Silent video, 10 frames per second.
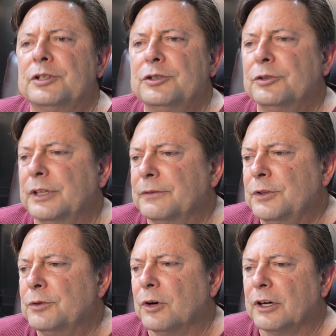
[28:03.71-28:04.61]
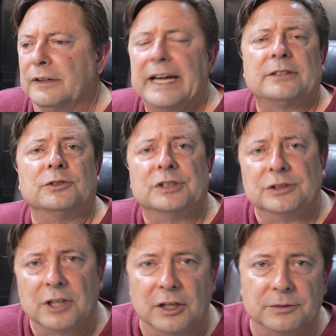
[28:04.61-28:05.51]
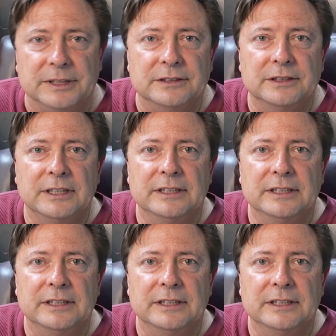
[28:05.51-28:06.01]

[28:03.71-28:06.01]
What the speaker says: to do if you are lactose intolerant.